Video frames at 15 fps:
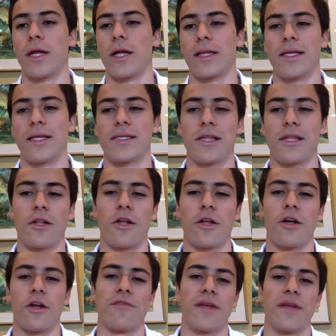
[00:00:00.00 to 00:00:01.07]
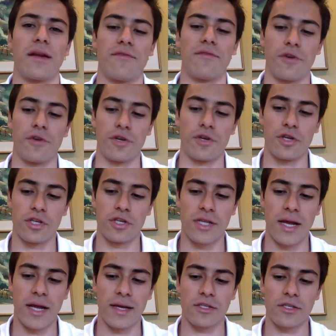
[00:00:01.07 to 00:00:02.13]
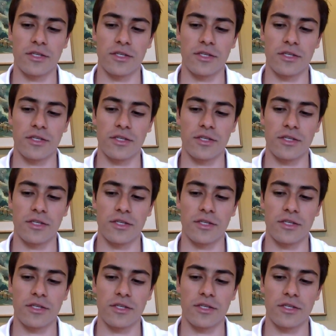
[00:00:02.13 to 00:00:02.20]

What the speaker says: at least a lot of it, and if you're just like